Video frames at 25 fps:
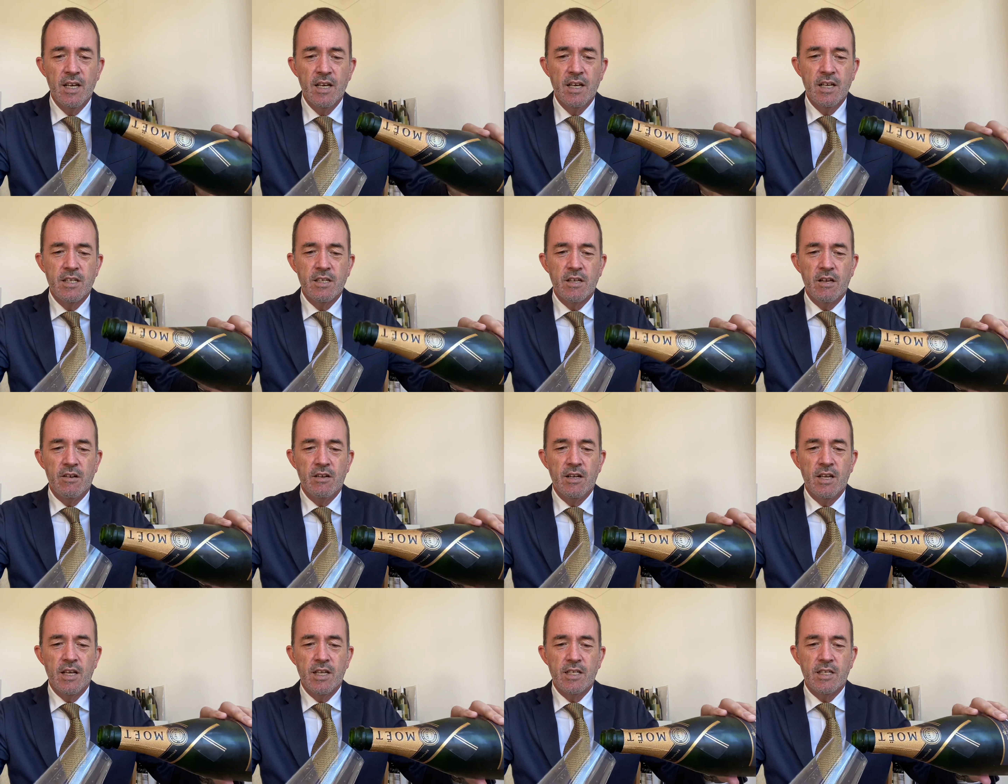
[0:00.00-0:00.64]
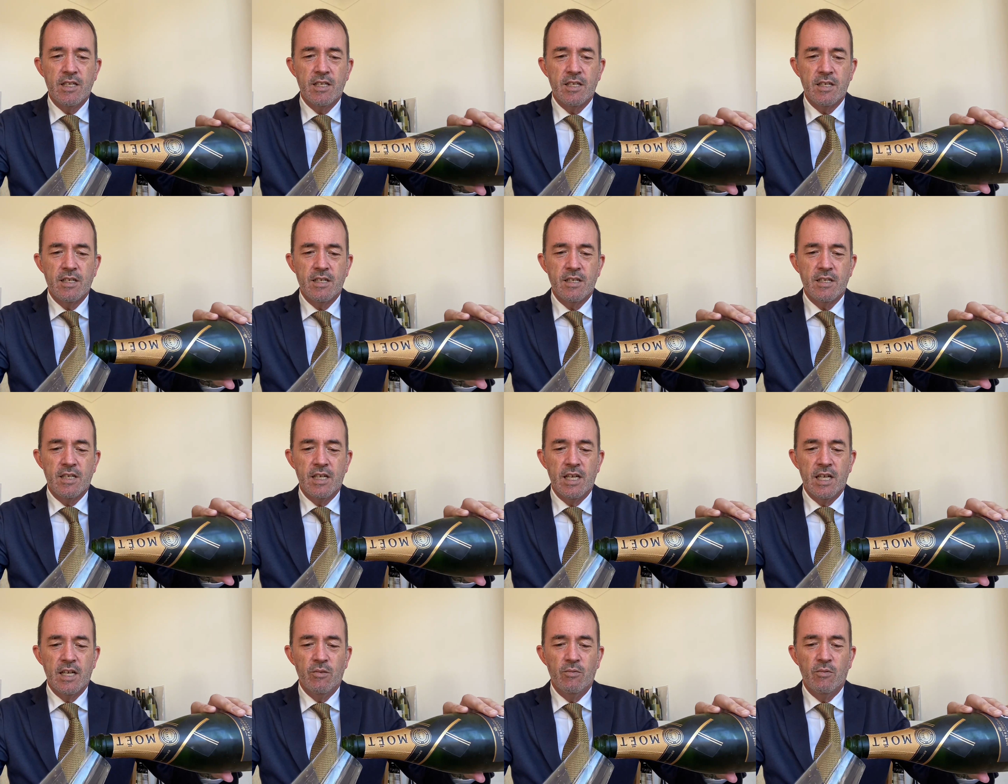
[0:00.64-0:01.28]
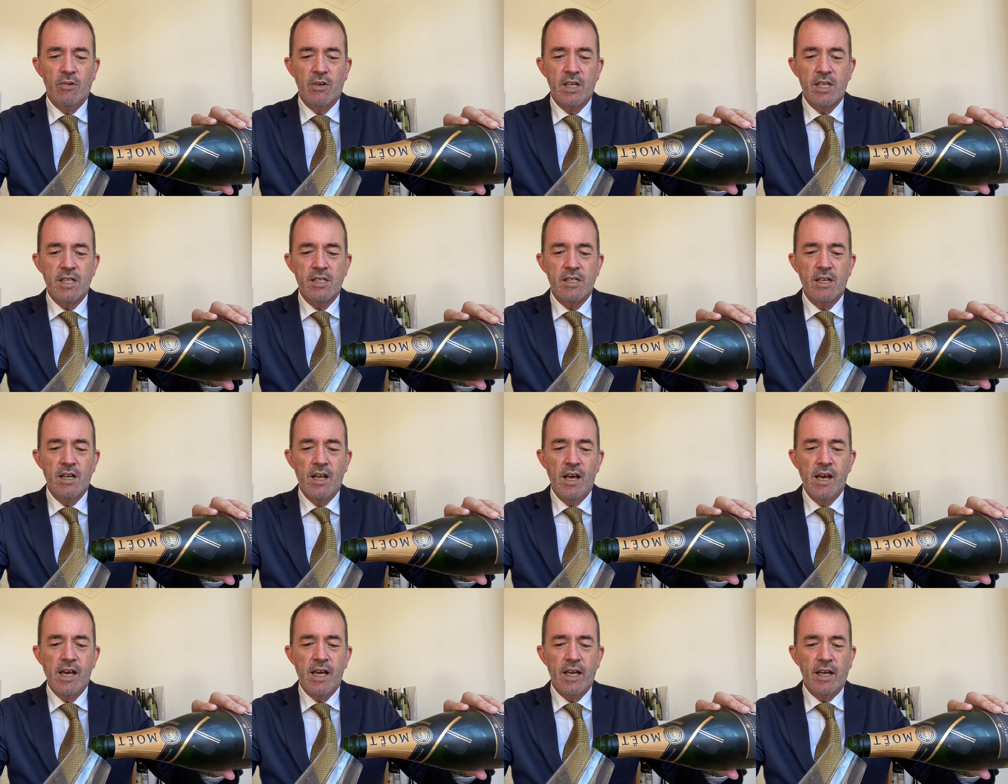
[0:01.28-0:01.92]
So let's see what it's
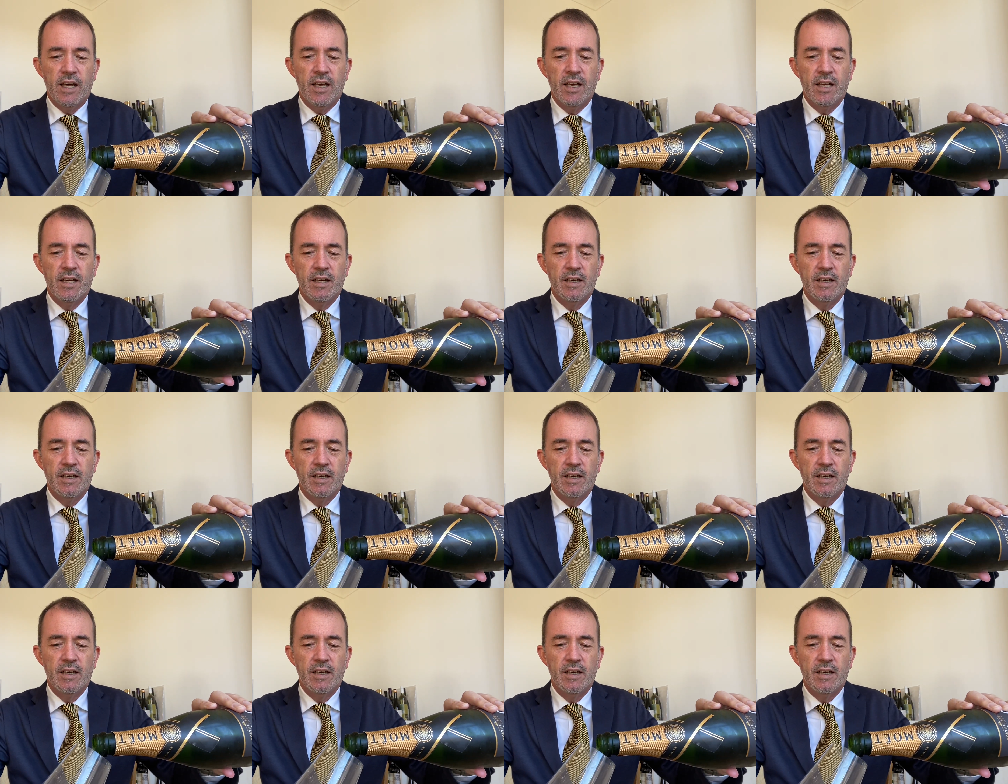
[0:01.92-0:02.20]
like.